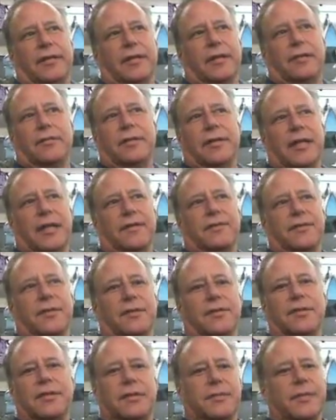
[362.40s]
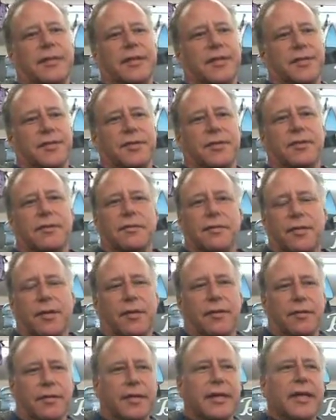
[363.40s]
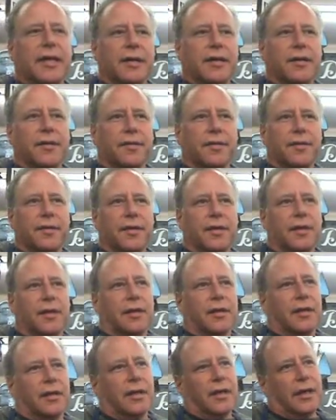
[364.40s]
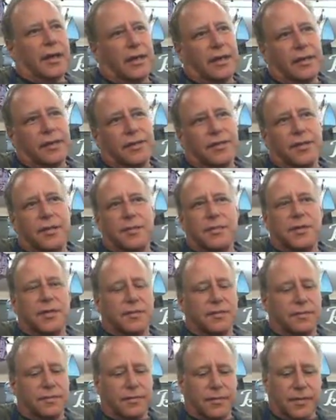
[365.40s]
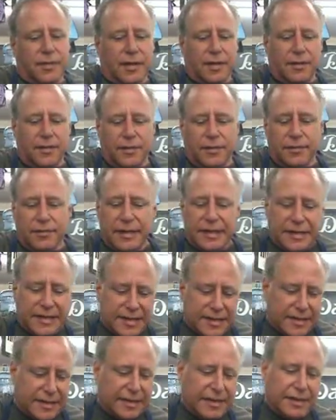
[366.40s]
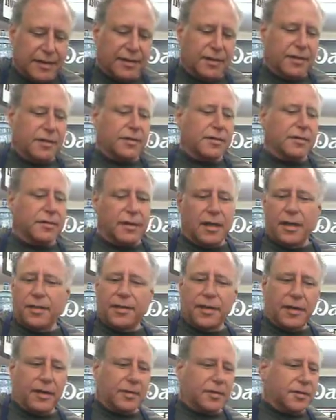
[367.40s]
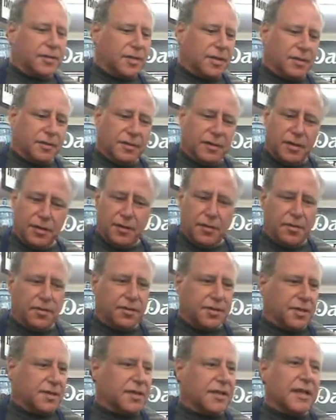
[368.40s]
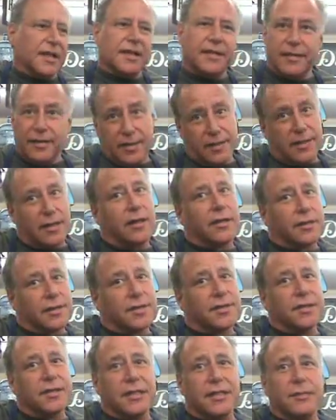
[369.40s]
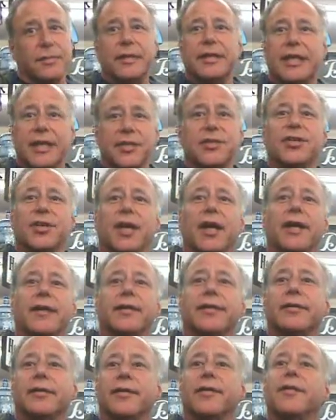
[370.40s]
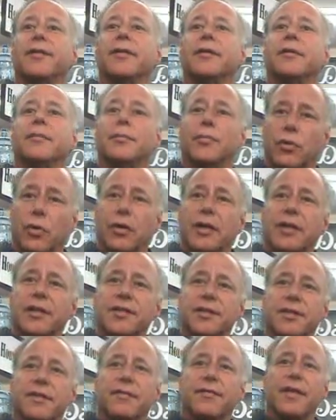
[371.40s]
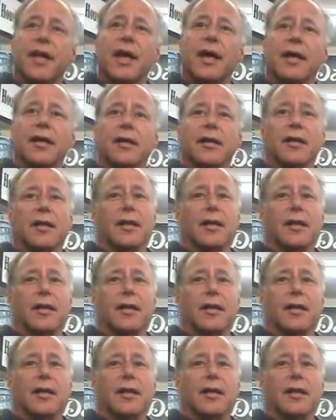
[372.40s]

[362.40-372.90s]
know, we have to learn to be concerned with our own health. And in terms of uh, the reasons to eat local, I think the youth, just like the adults, need to be educated on the importance of that.